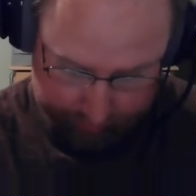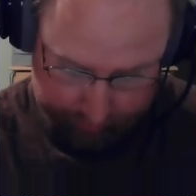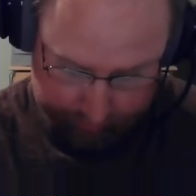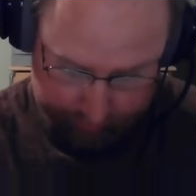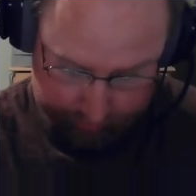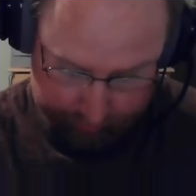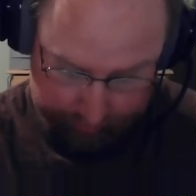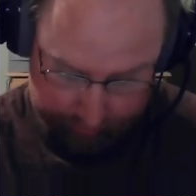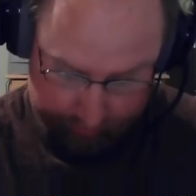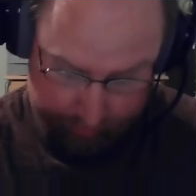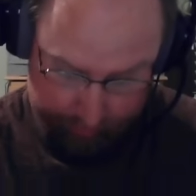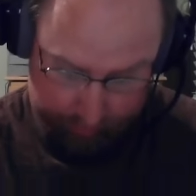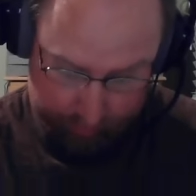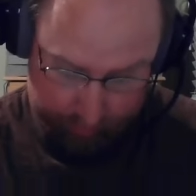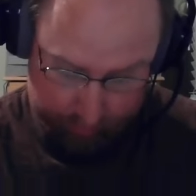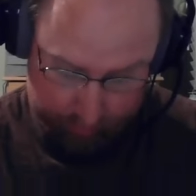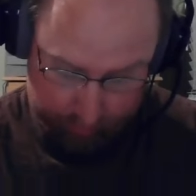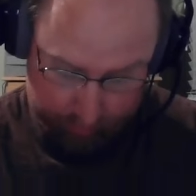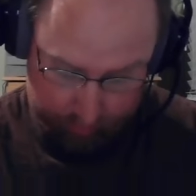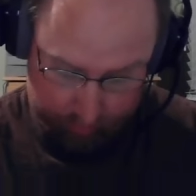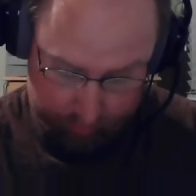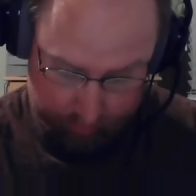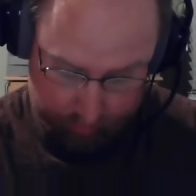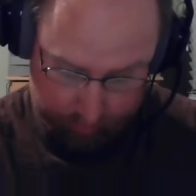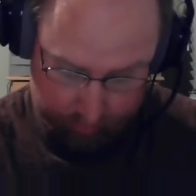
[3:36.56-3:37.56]
see,
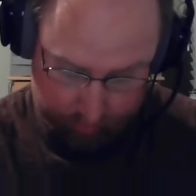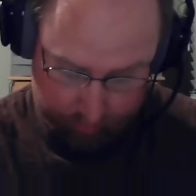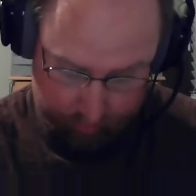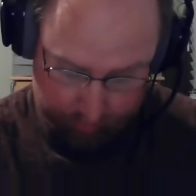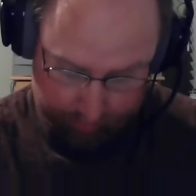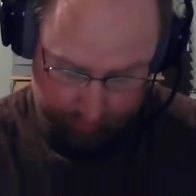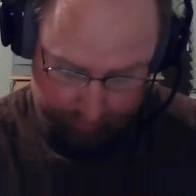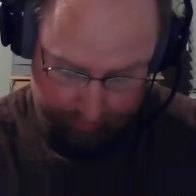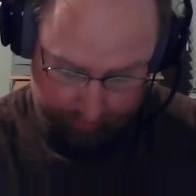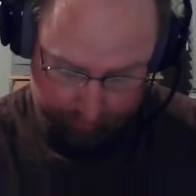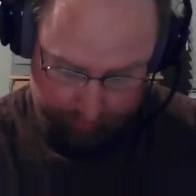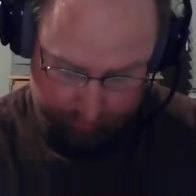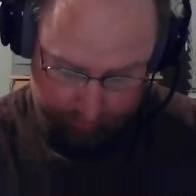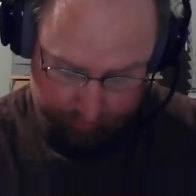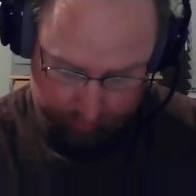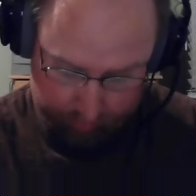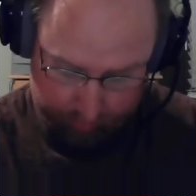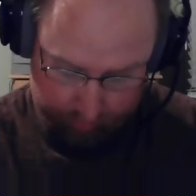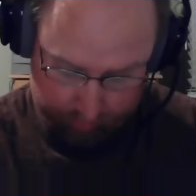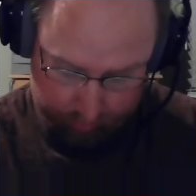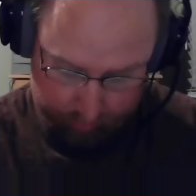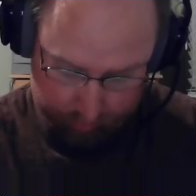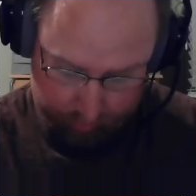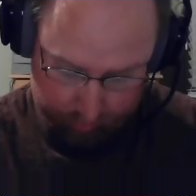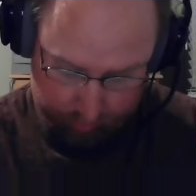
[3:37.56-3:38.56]
that what the
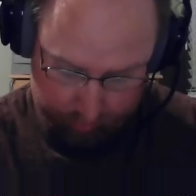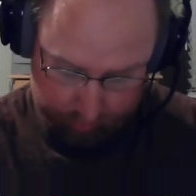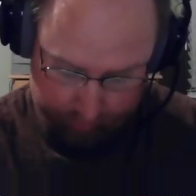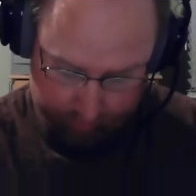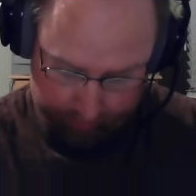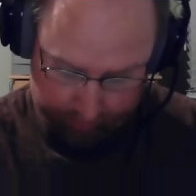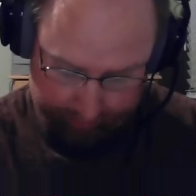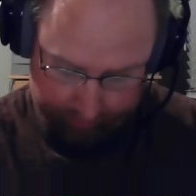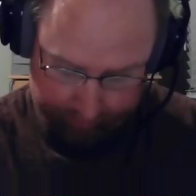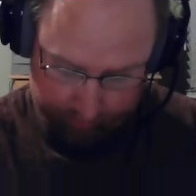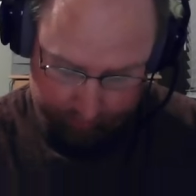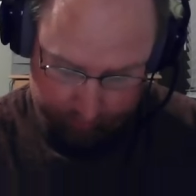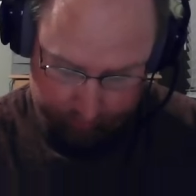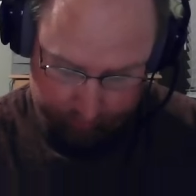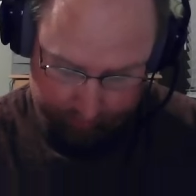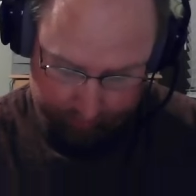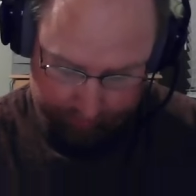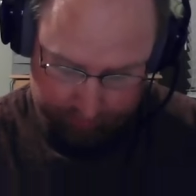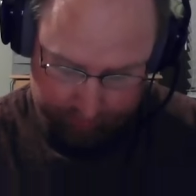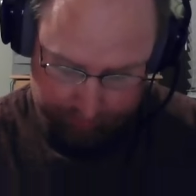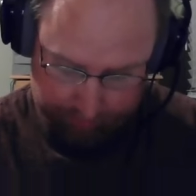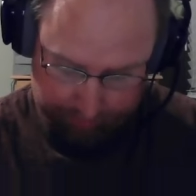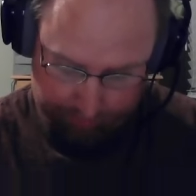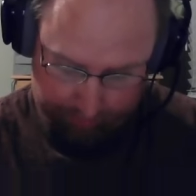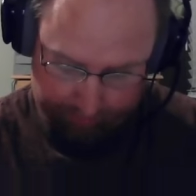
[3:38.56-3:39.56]
soul goes after,
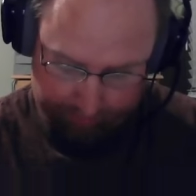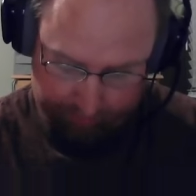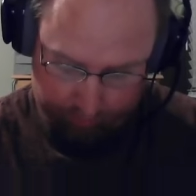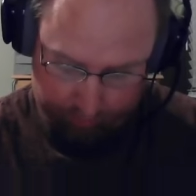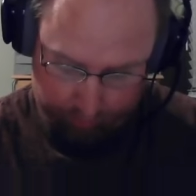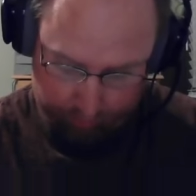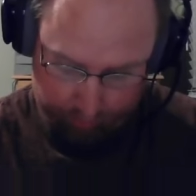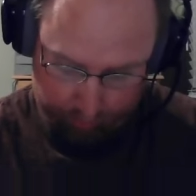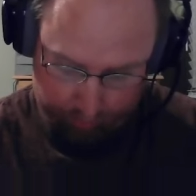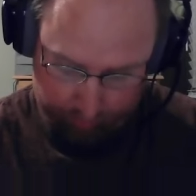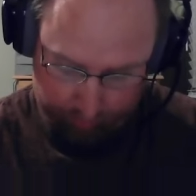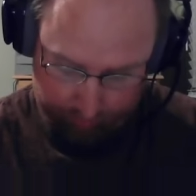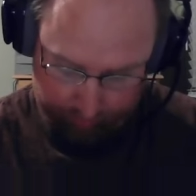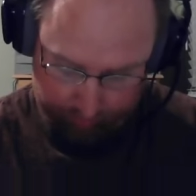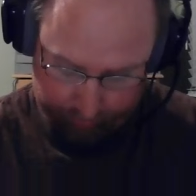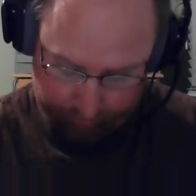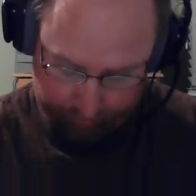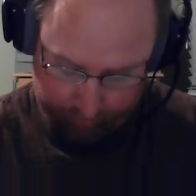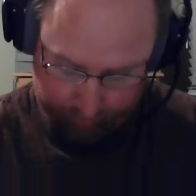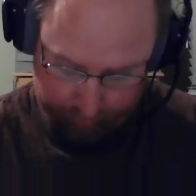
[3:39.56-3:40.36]
grasping for the wind.